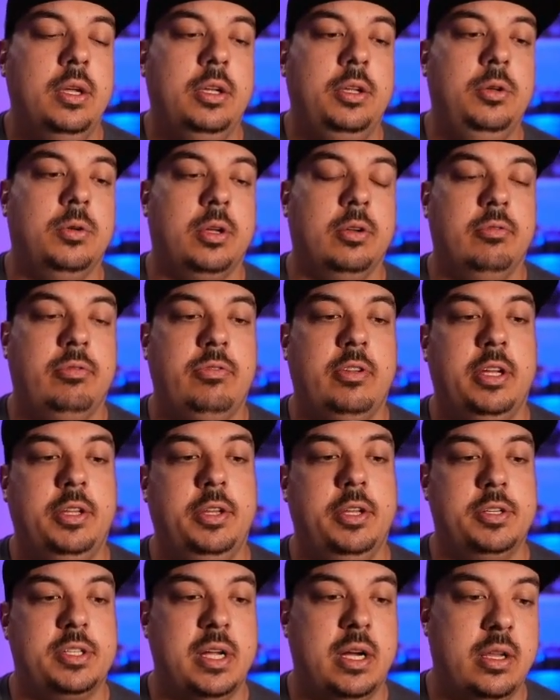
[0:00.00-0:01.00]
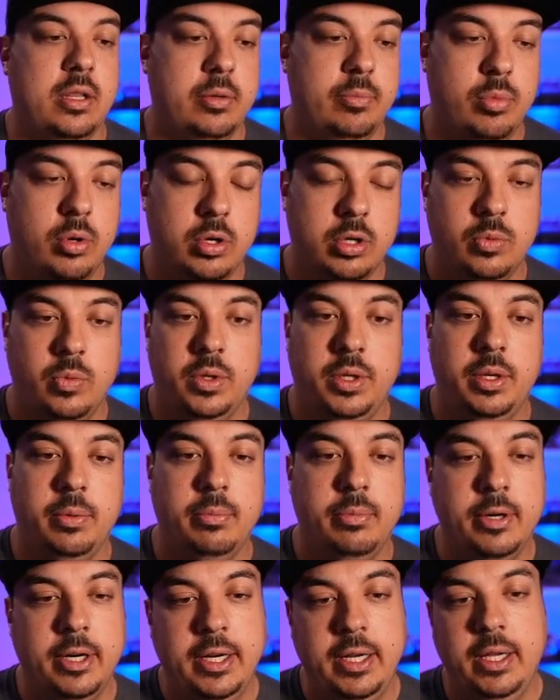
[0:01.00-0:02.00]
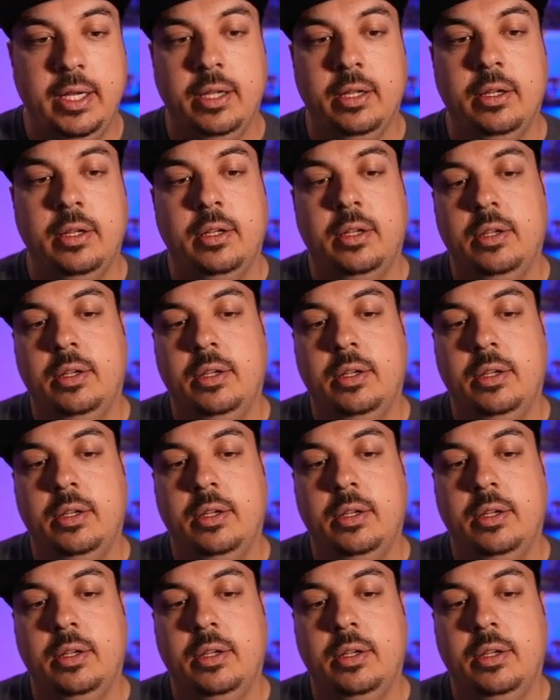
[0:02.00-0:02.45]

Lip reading: You can flood their side of the board with Debris.